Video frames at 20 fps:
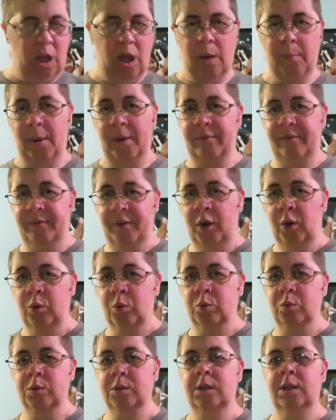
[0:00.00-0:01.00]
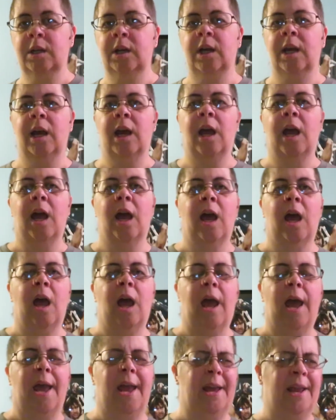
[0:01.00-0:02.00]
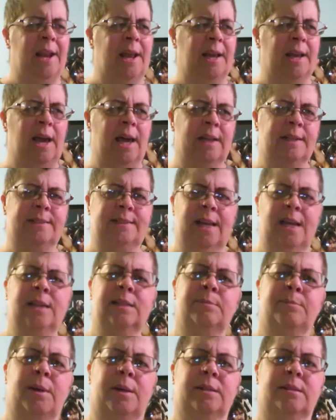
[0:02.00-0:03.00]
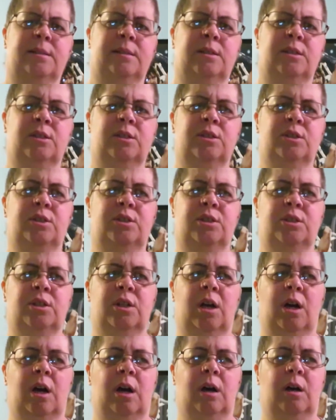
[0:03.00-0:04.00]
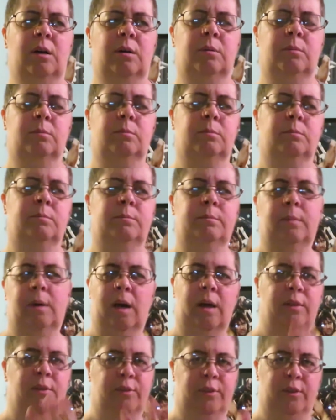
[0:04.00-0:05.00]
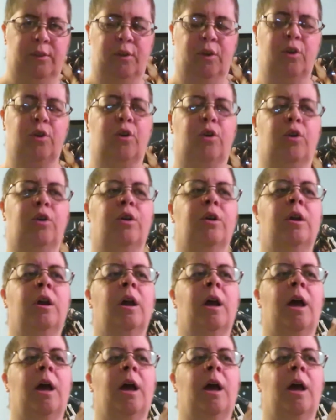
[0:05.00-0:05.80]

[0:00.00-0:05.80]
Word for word: on my phone and I got a text message um, other than her